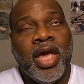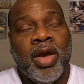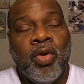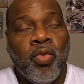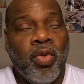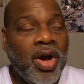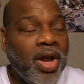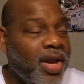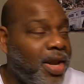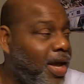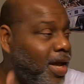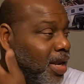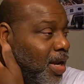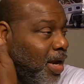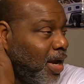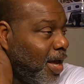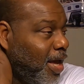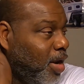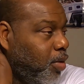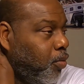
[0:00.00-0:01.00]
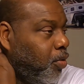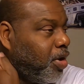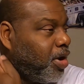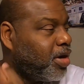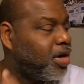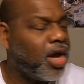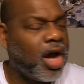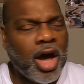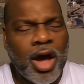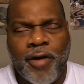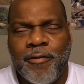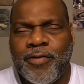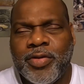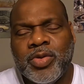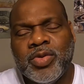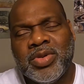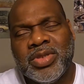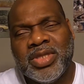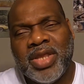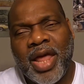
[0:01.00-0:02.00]
And one day the lady working the
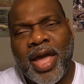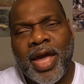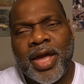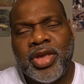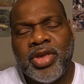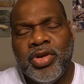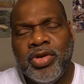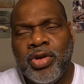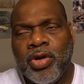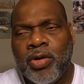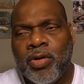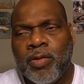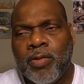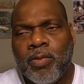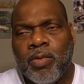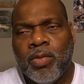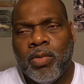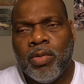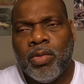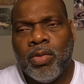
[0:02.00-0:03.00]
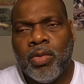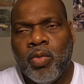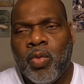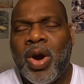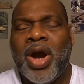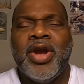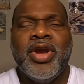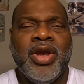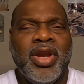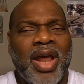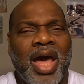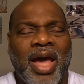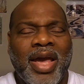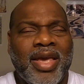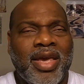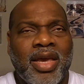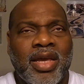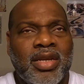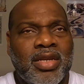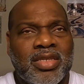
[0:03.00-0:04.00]
office was like, you know, why are you
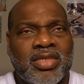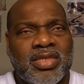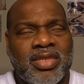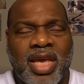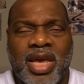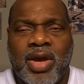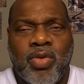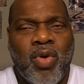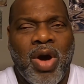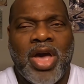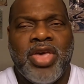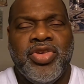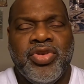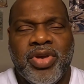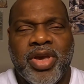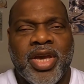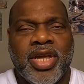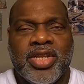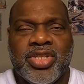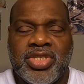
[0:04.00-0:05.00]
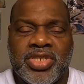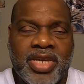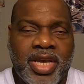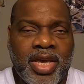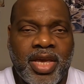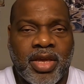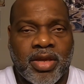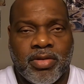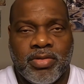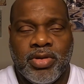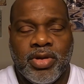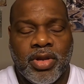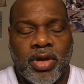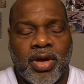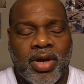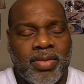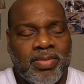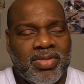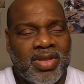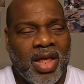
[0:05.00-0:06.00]
not getting a steak? Why are you getting chicken? You know,
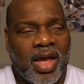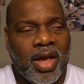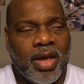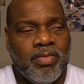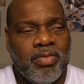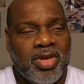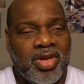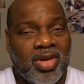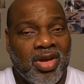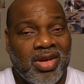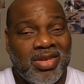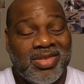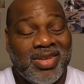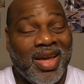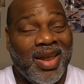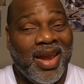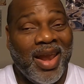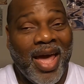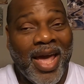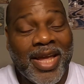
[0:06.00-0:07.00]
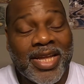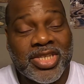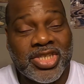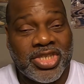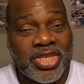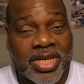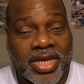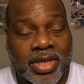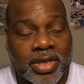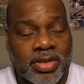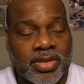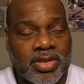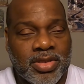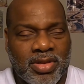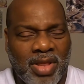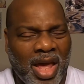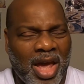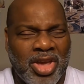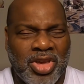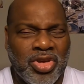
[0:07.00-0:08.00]
I'm like, because I like chicken.
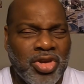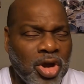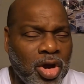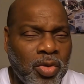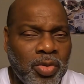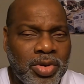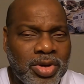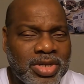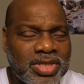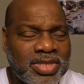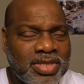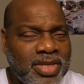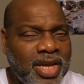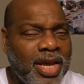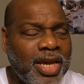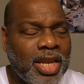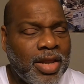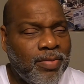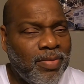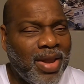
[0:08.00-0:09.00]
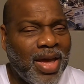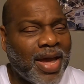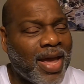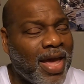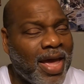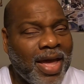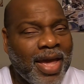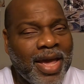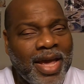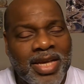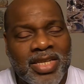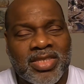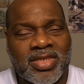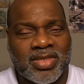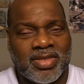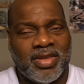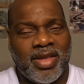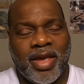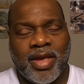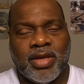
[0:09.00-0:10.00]
she's like, you don't want a steak? I'm like, I hate
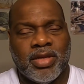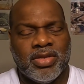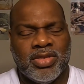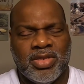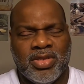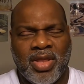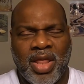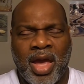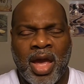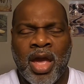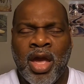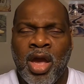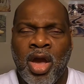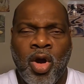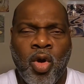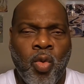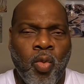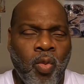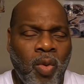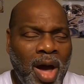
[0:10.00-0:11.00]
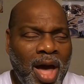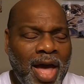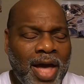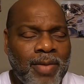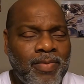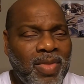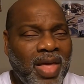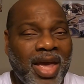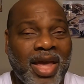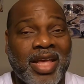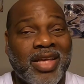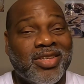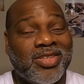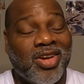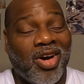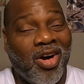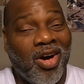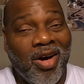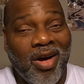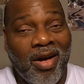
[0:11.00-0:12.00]
steak. she's like, why? I'm like,
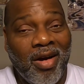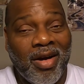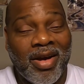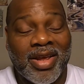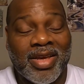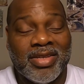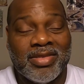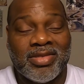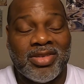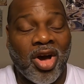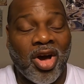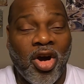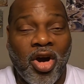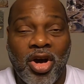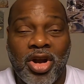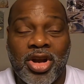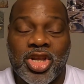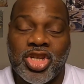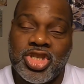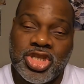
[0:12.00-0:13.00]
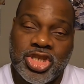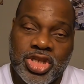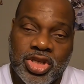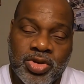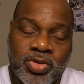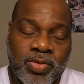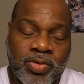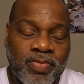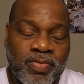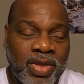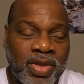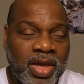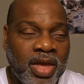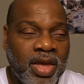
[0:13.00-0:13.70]
it's hard. It's hard to chew.